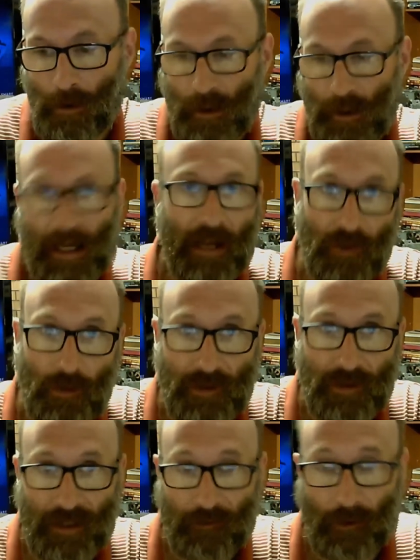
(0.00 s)
can't do
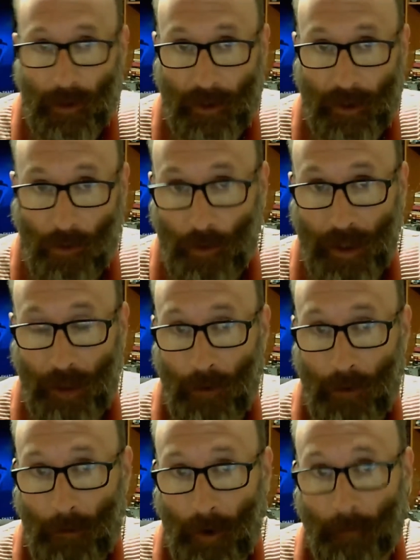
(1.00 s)
is give you any audio
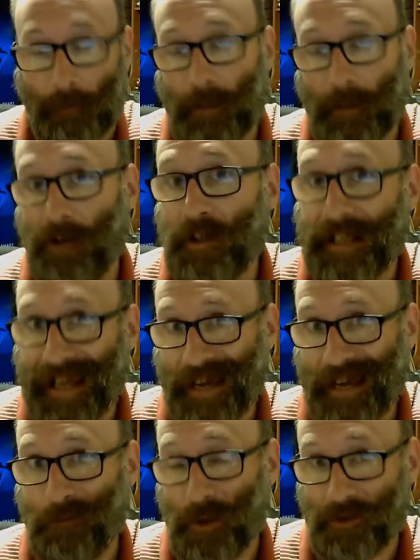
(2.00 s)
at the moment. Now I
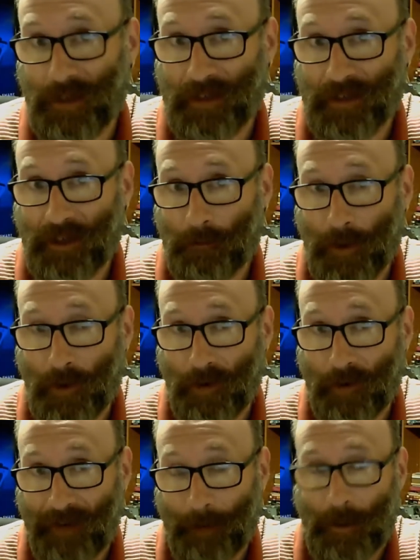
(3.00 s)
can once we get the
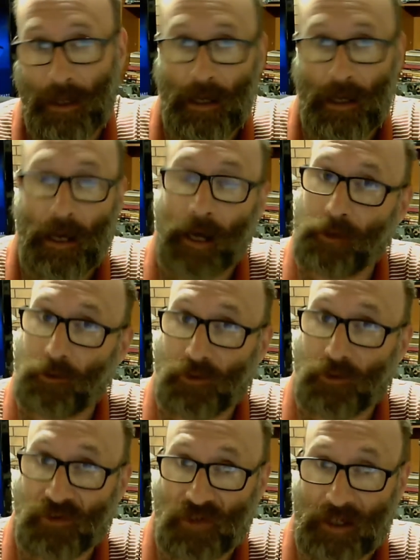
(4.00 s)
computer up, and you'll
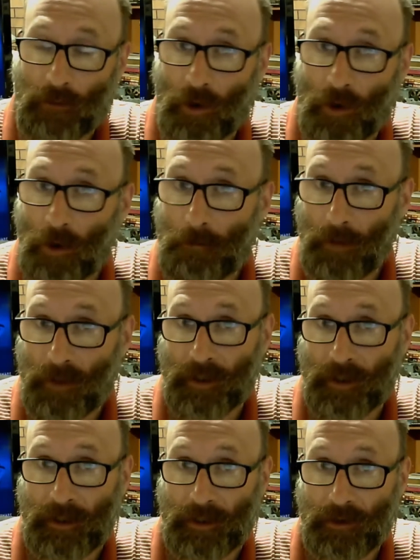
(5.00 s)
see what I
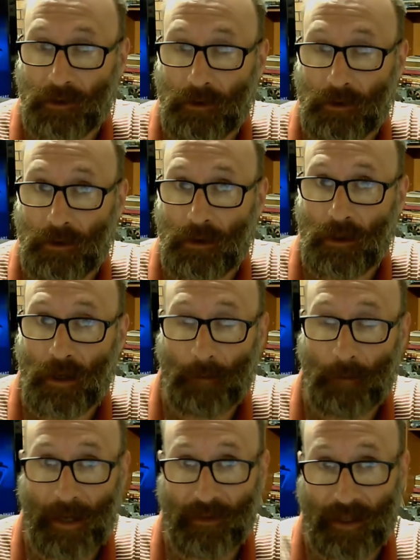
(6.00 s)
mean
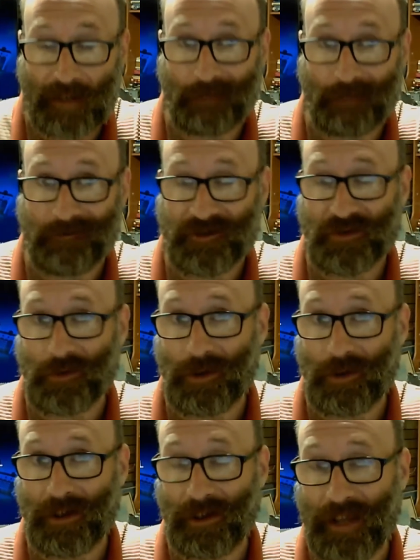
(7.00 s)
about the crystal
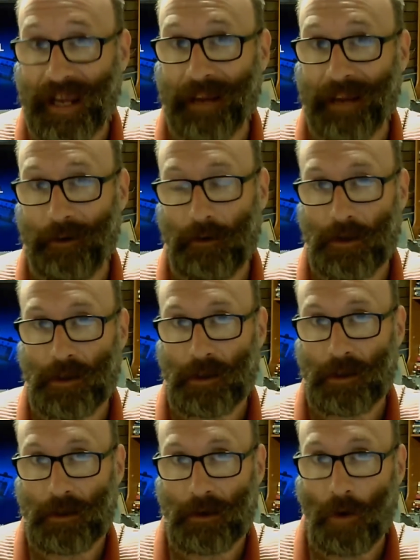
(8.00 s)
clear
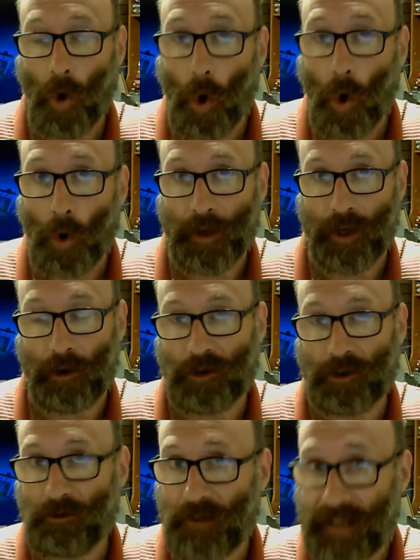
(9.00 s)
audio
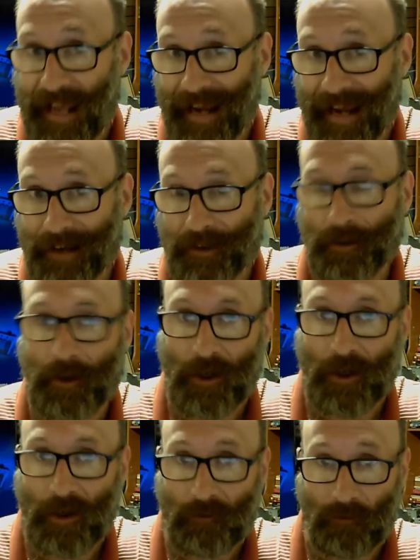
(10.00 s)
you get
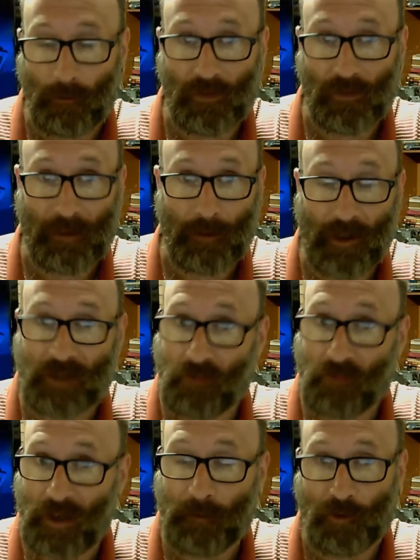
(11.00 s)
from some of these
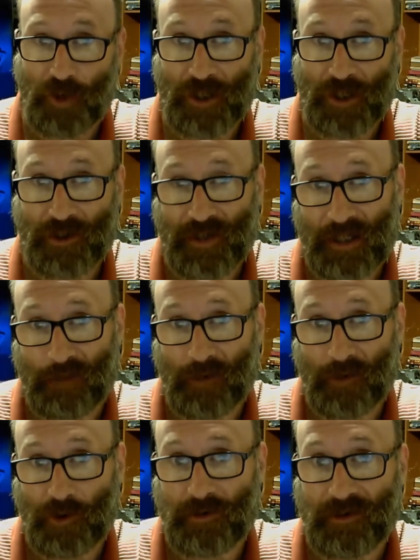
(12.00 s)
rear projection
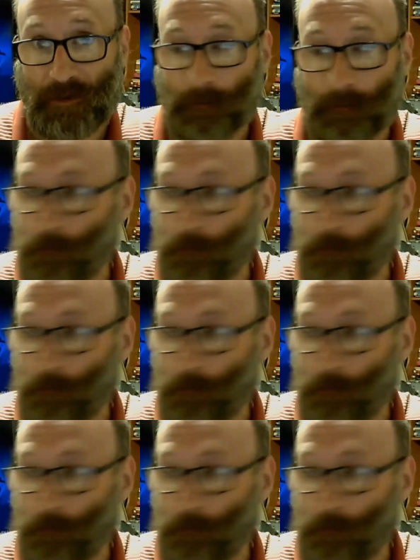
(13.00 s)
televisions.